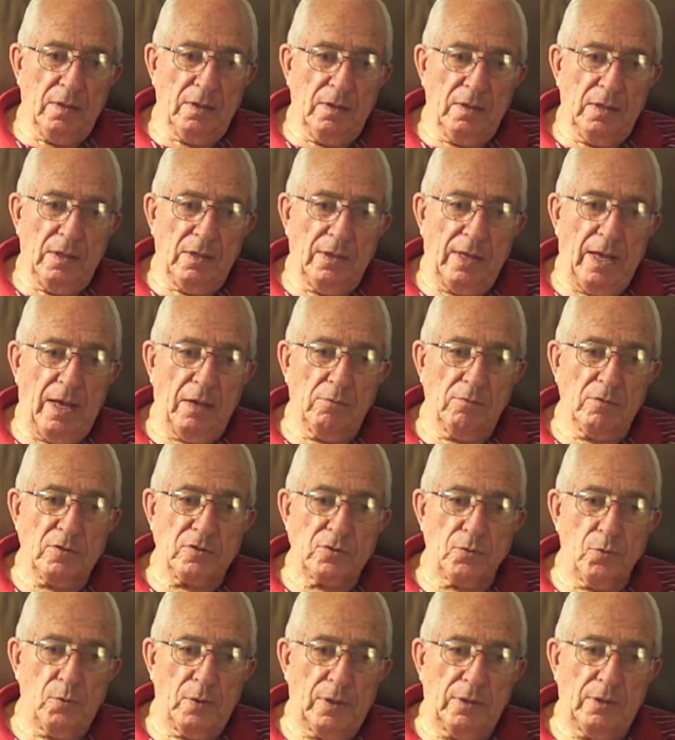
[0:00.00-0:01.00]
and that was
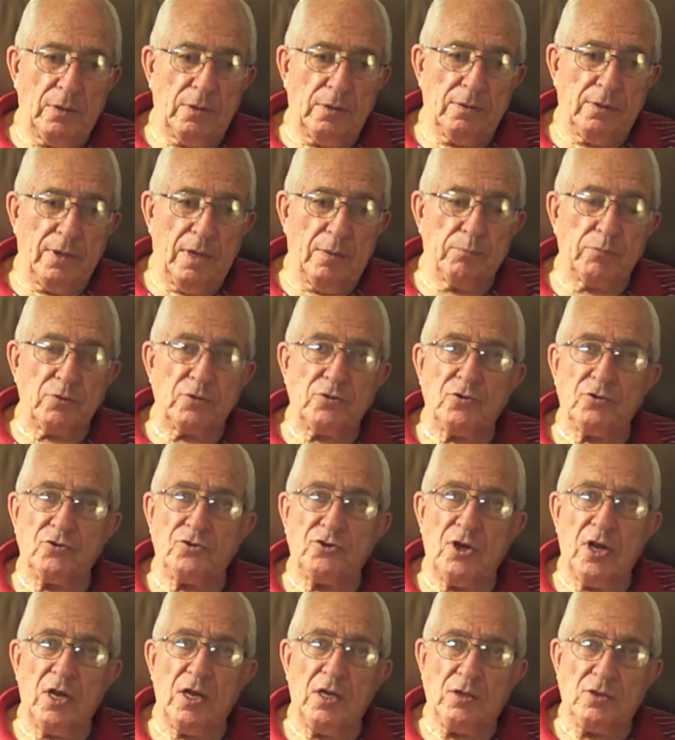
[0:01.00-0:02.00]
when the temperature
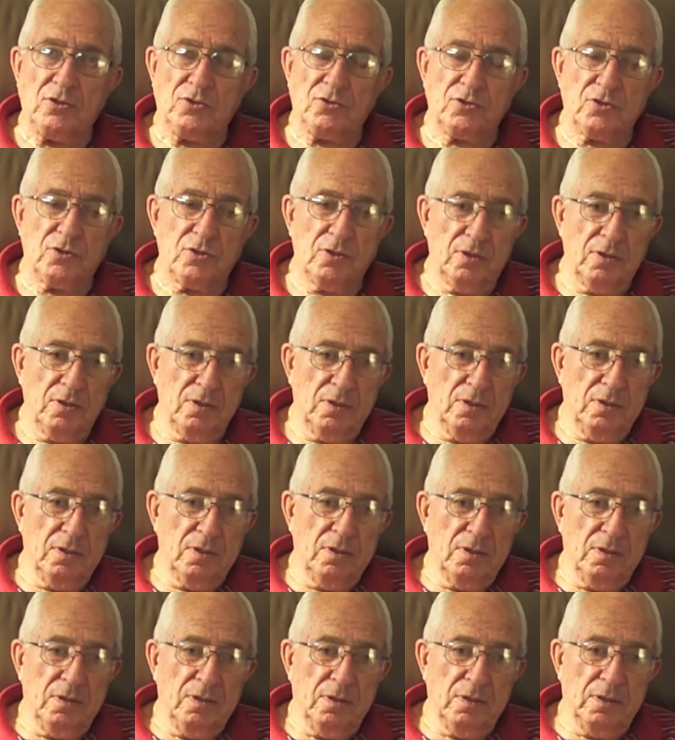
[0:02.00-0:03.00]
changed.
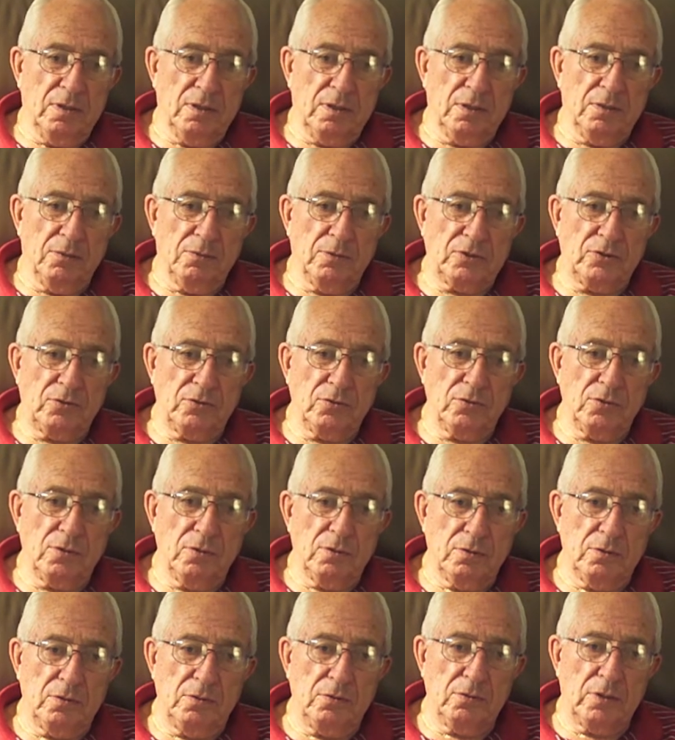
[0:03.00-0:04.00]
Once you
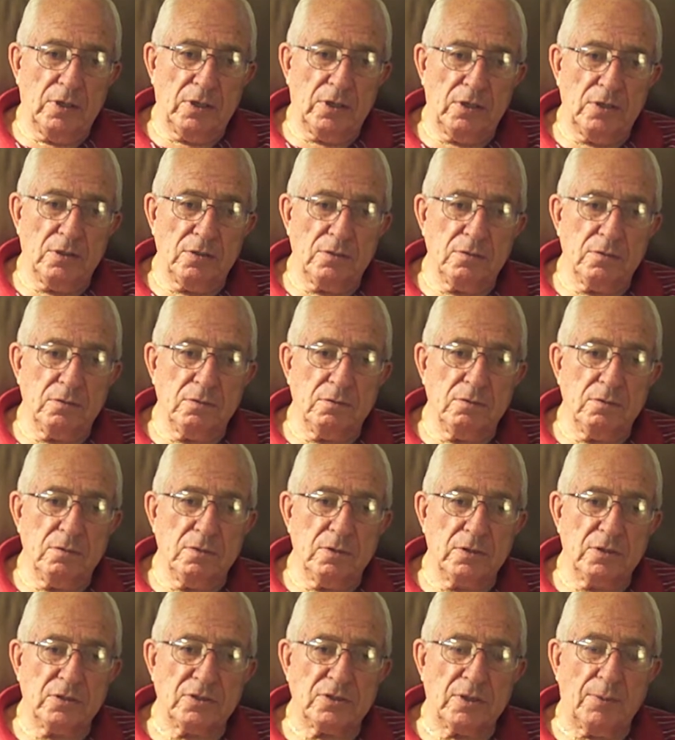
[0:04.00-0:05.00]
got into
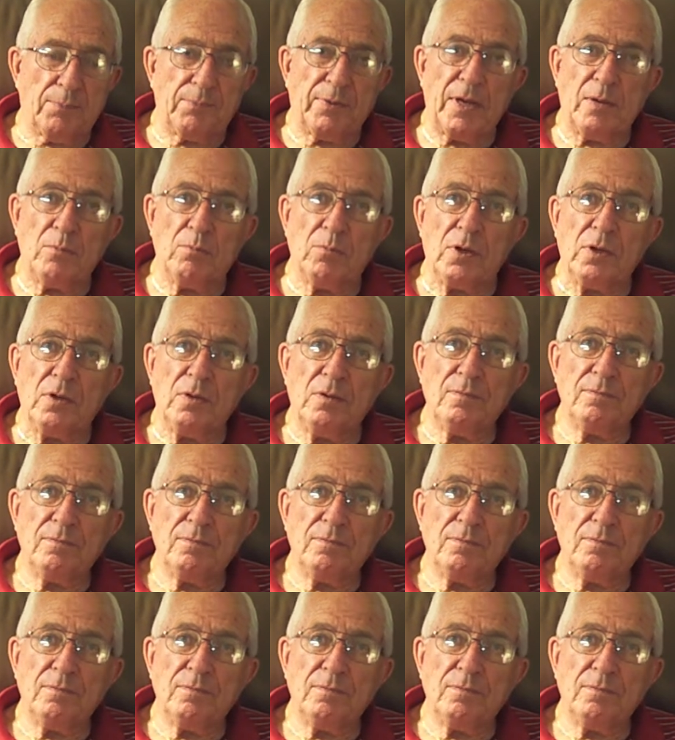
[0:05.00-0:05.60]
September,